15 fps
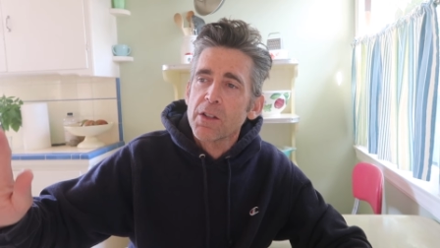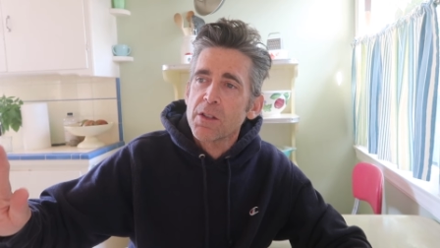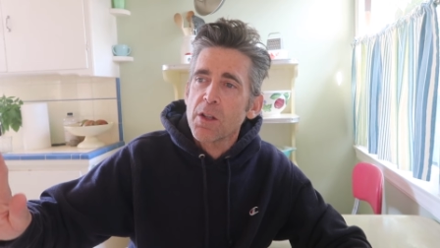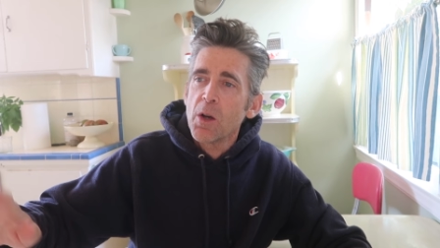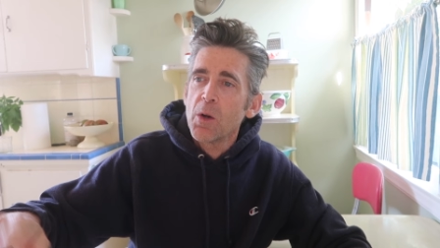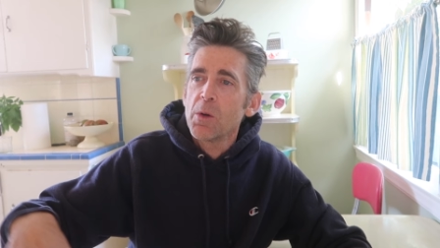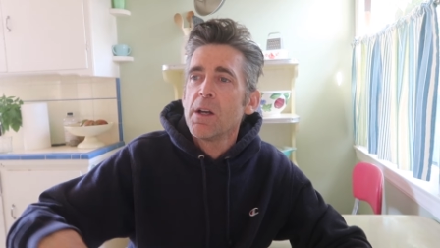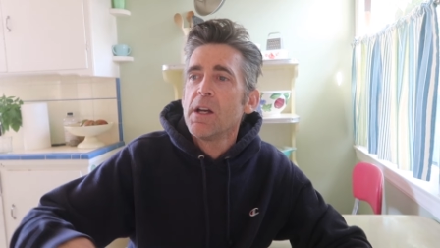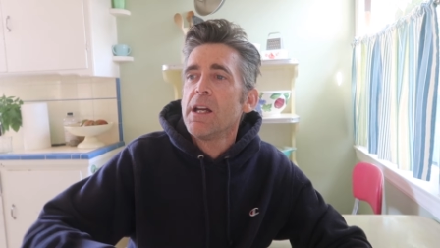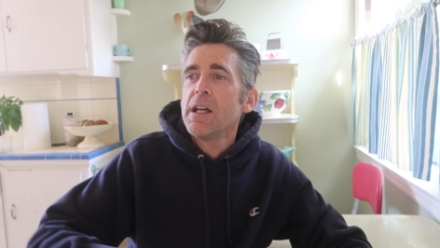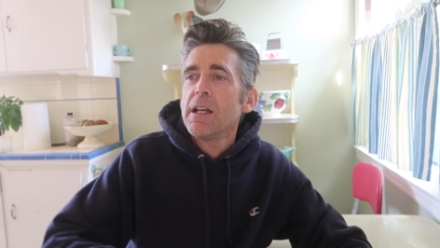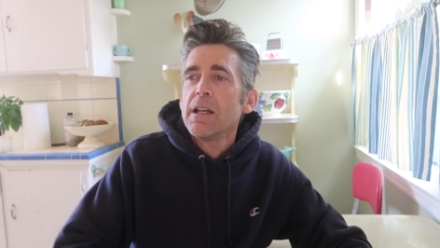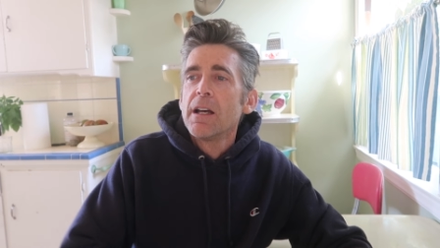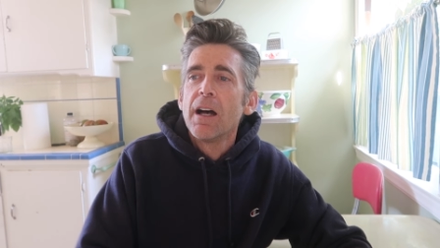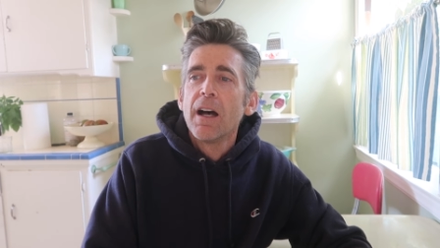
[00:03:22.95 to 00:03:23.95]
So
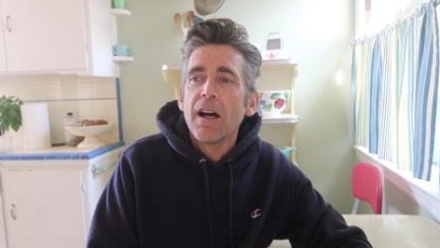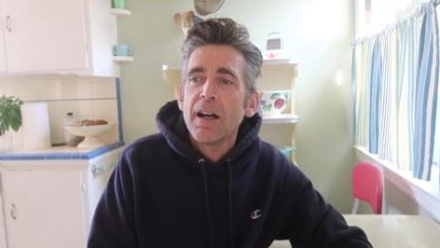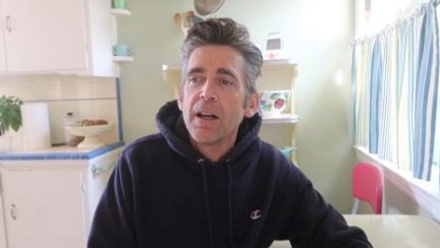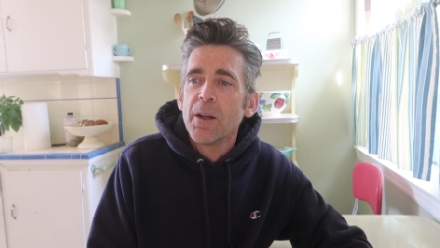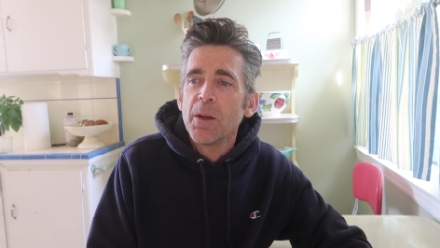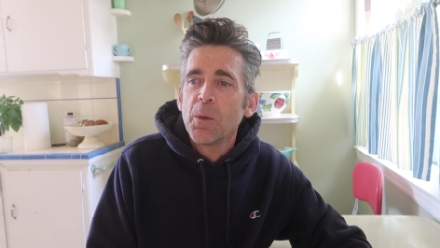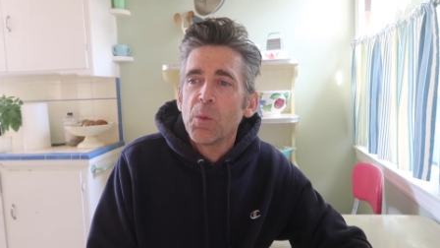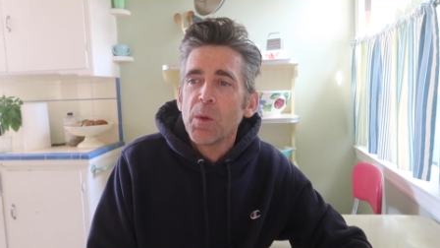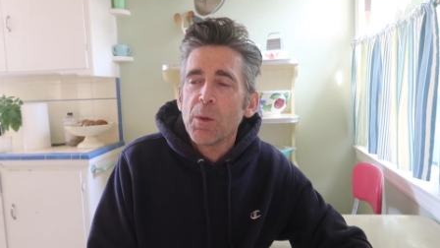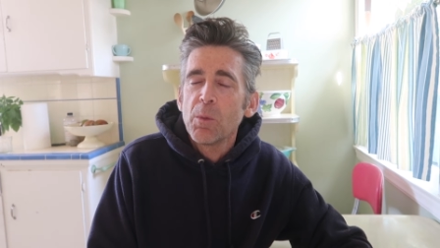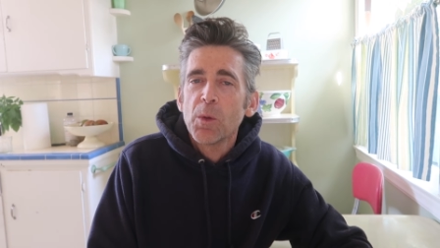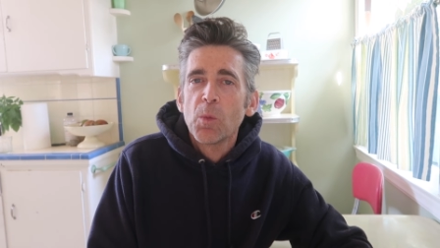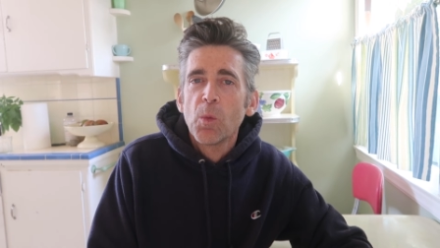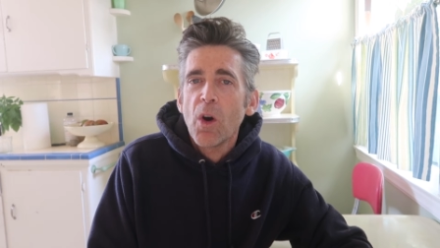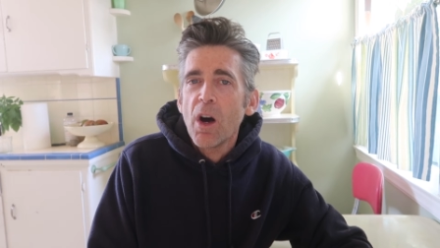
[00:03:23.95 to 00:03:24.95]
uh, we
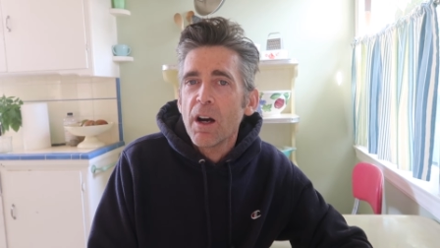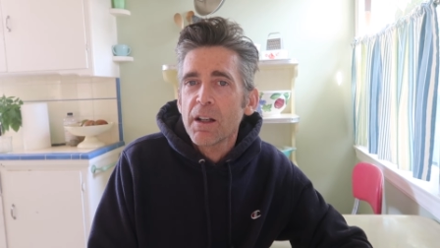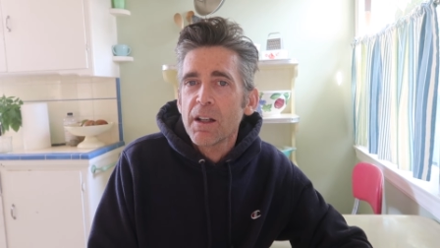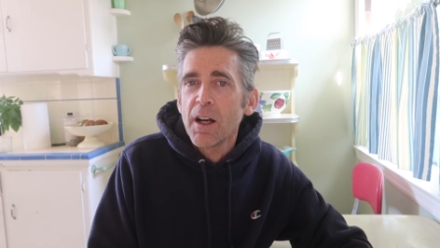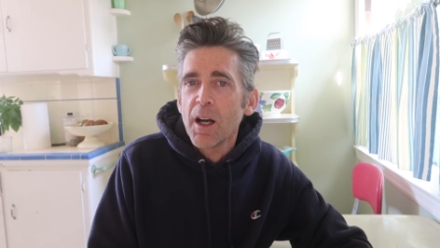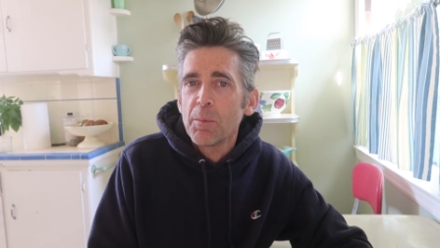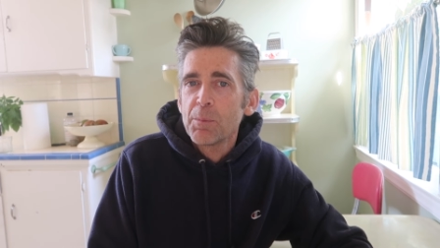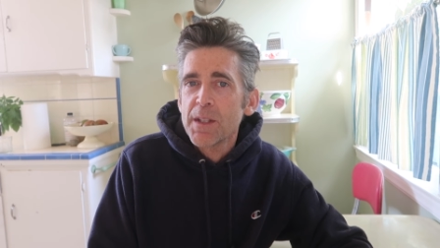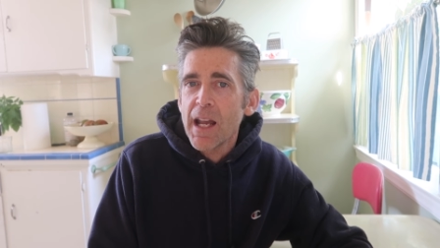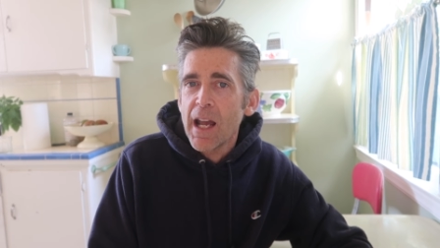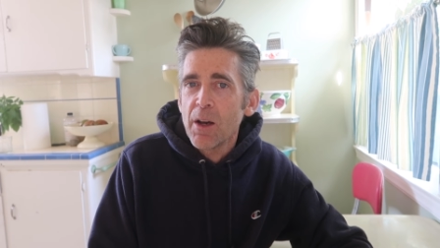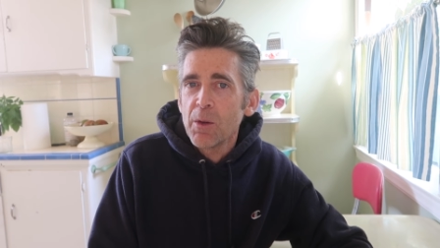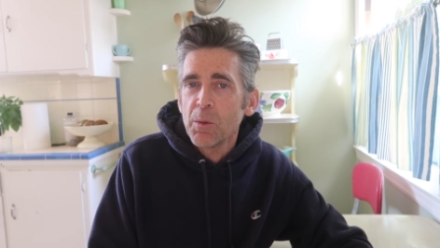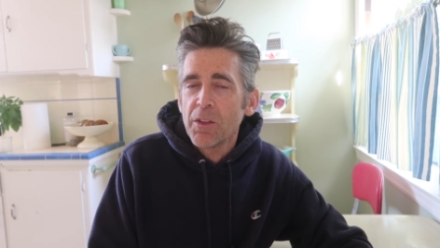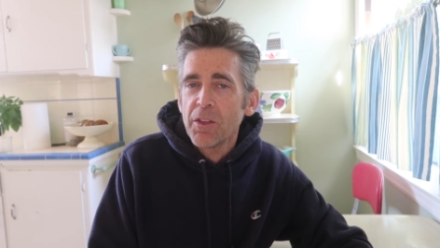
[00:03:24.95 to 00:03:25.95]
would walk
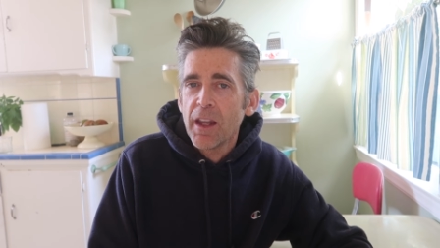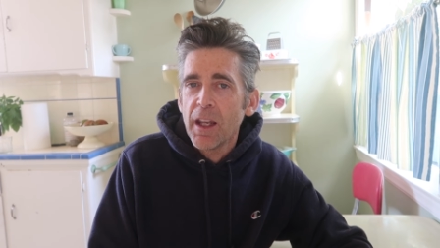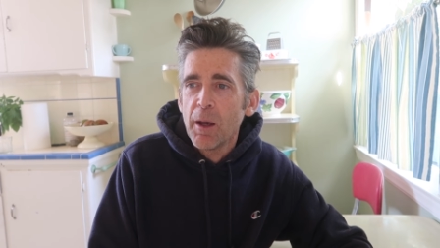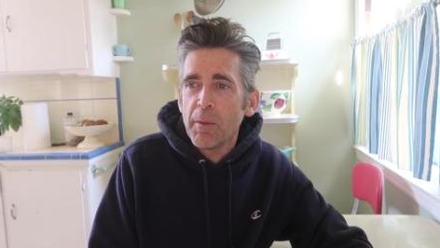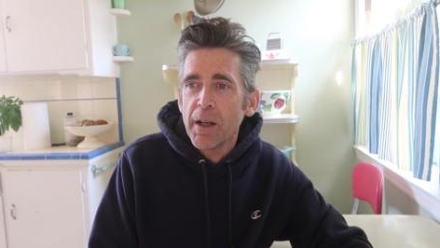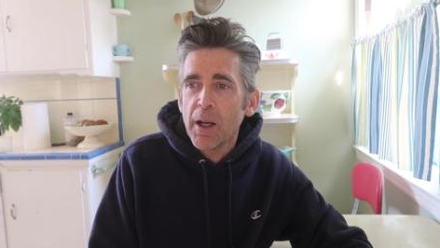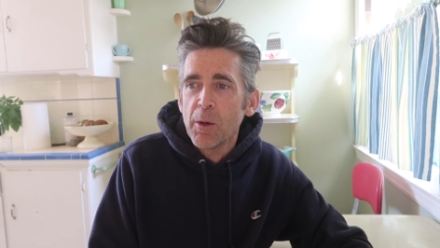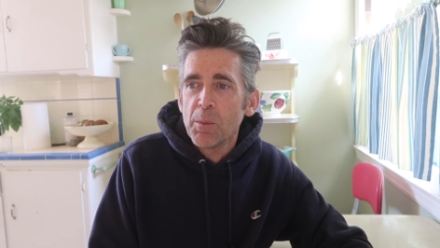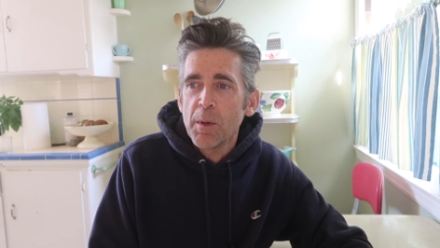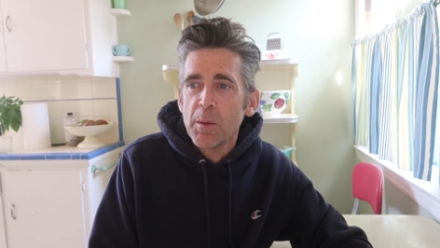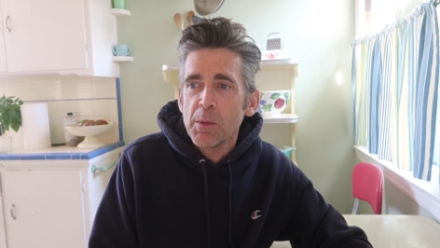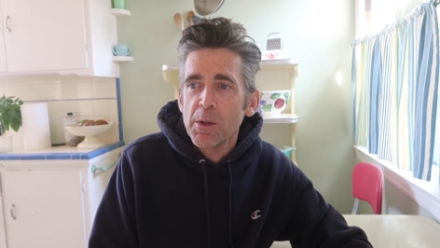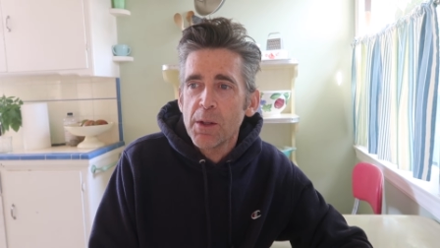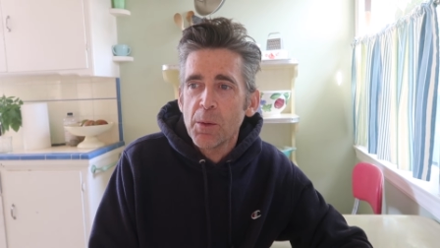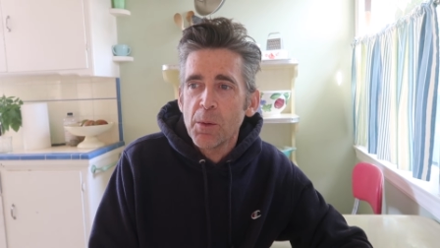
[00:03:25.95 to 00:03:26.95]
uptown with him, and I
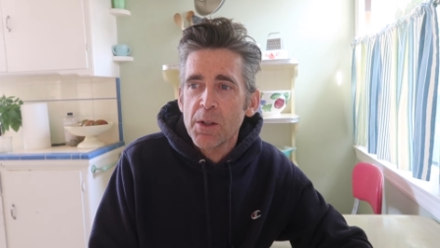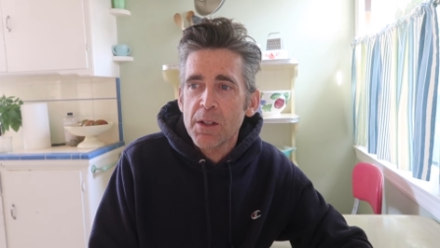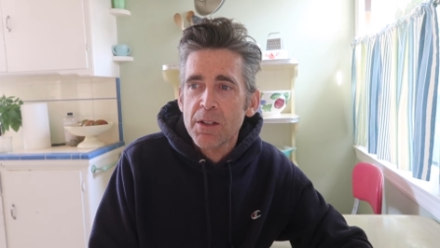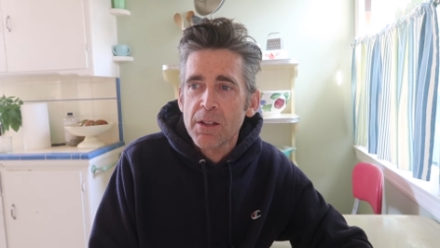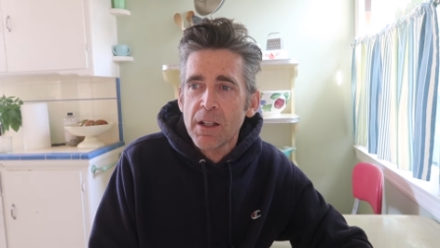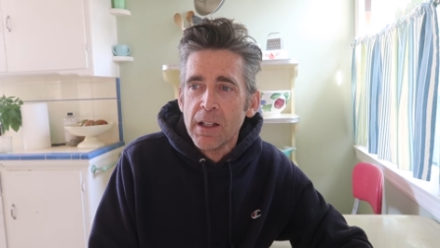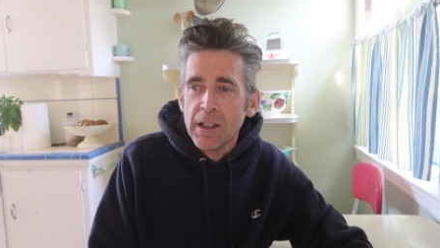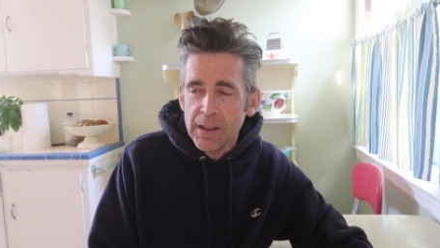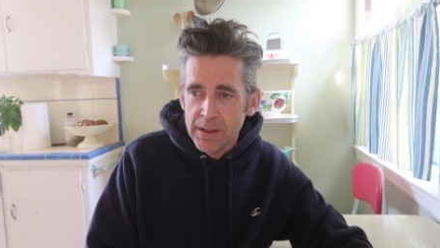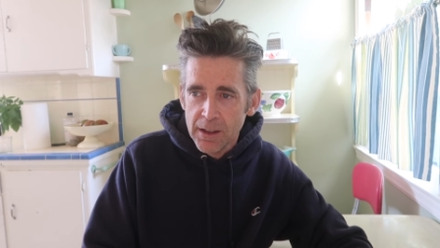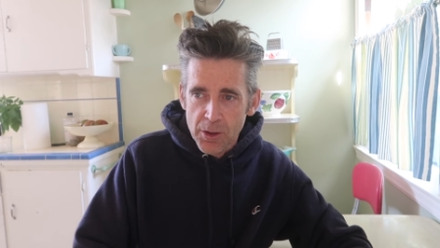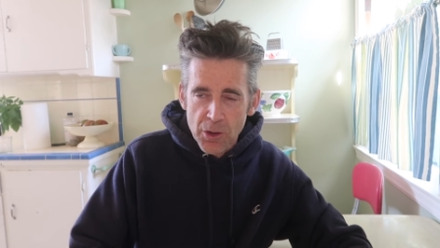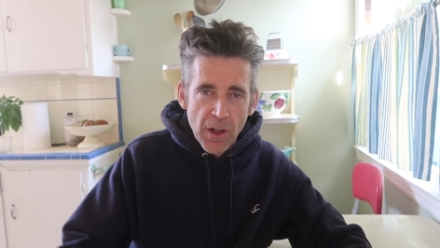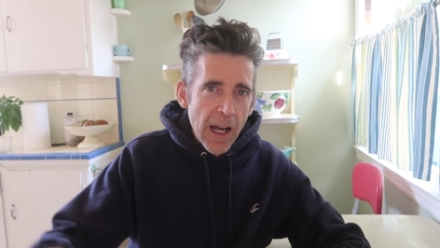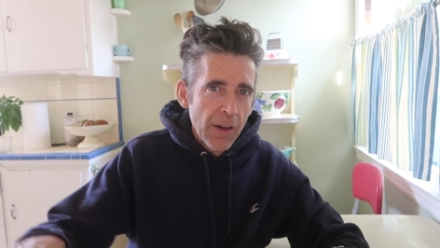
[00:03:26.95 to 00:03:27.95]
remember there was
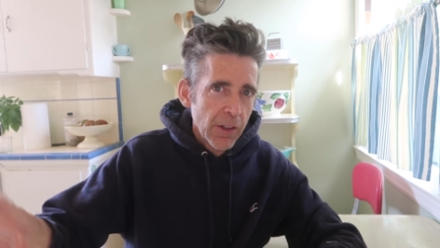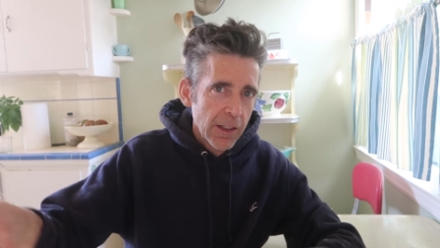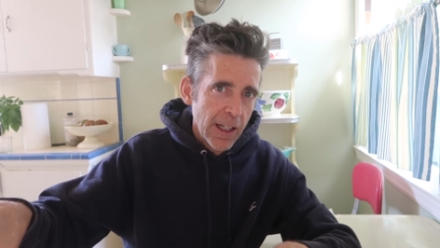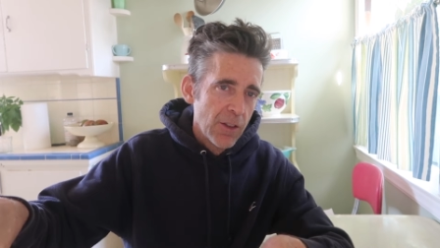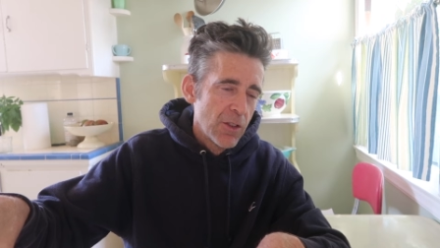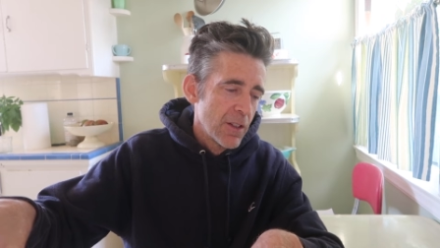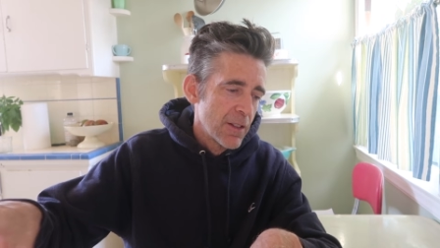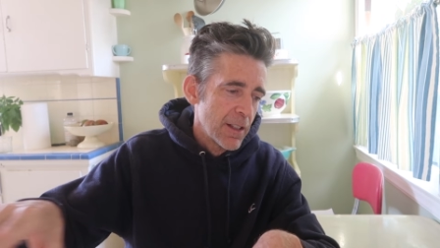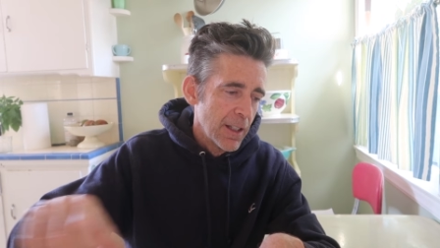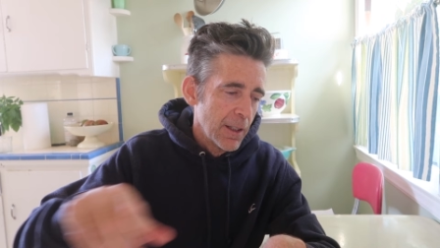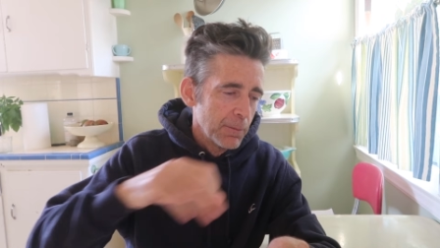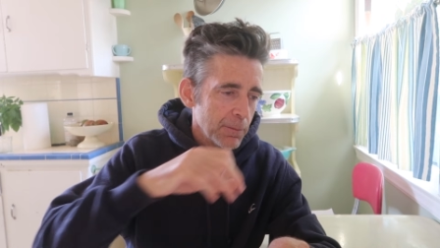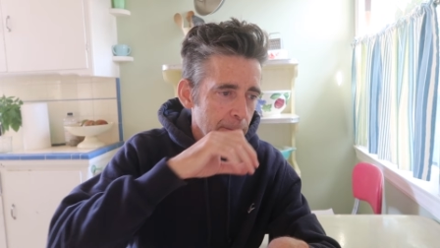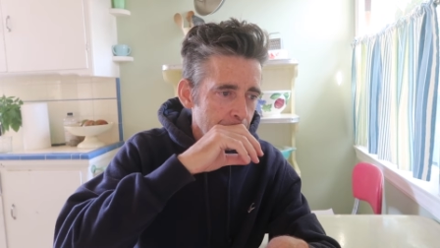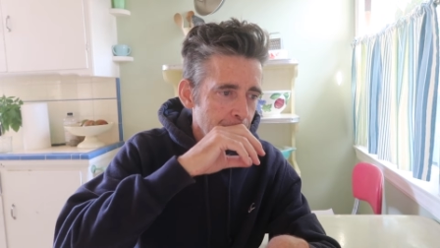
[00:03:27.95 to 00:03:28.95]
a travel
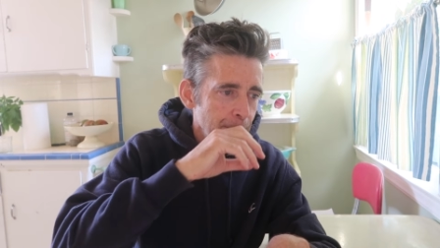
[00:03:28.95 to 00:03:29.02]
agency,